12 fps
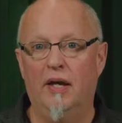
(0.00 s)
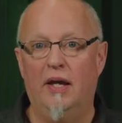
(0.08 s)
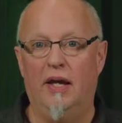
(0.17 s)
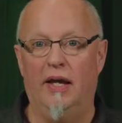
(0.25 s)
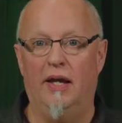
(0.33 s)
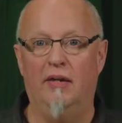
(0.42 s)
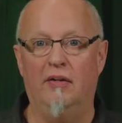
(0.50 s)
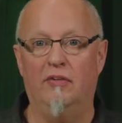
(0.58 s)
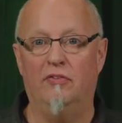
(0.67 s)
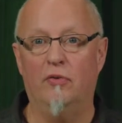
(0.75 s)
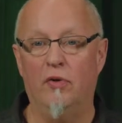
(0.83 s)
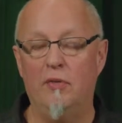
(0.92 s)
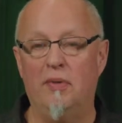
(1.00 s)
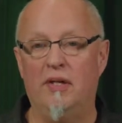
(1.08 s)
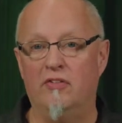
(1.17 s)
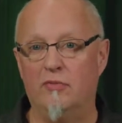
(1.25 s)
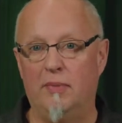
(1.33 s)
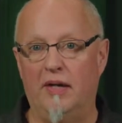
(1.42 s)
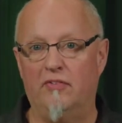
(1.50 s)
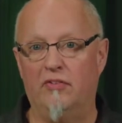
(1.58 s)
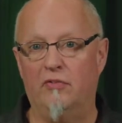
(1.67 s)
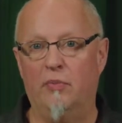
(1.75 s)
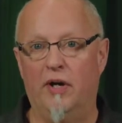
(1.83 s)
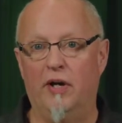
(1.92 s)
and it's going to be in
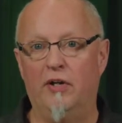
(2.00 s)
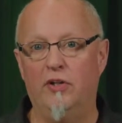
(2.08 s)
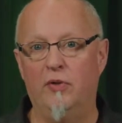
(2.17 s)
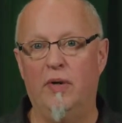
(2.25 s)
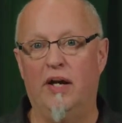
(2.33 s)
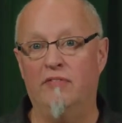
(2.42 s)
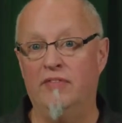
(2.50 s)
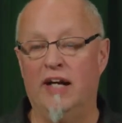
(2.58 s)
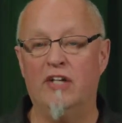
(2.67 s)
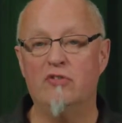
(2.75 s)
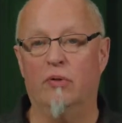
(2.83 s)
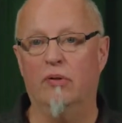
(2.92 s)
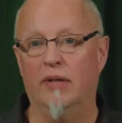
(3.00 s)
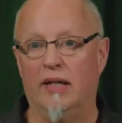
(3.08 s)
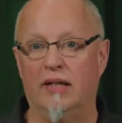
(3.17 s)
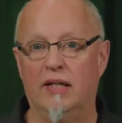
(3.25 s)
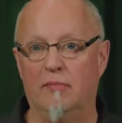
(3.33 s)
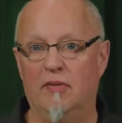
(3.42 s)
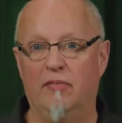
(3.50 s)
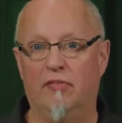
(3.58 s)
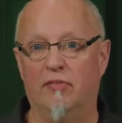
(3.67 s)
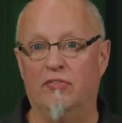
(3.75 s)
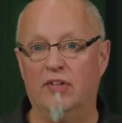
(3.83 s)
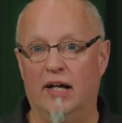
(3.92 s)
spaces where you have natural light coming
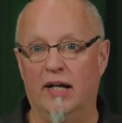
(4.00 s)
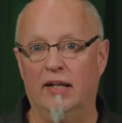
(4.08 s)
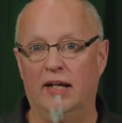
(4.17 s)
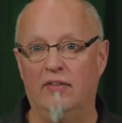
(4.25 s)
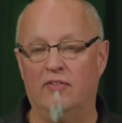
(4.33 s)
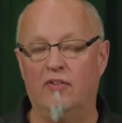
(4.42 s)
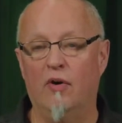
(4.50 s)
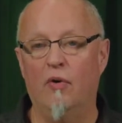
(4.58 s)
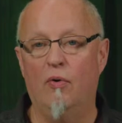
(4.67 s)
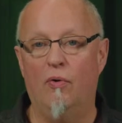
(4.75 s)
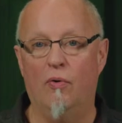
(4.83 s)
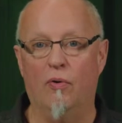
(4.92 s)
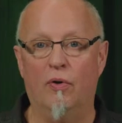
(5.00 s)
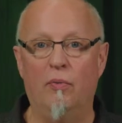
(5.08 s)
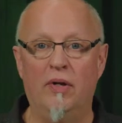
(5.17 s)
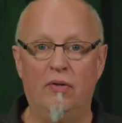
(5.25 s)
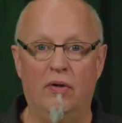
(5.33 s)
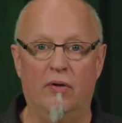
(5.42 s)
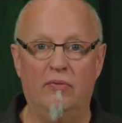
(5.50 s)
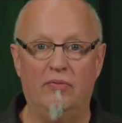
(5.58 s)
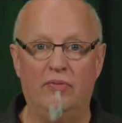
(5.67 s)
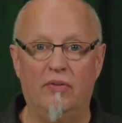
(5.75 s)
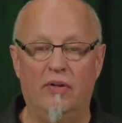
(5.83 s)
through skylights or windows.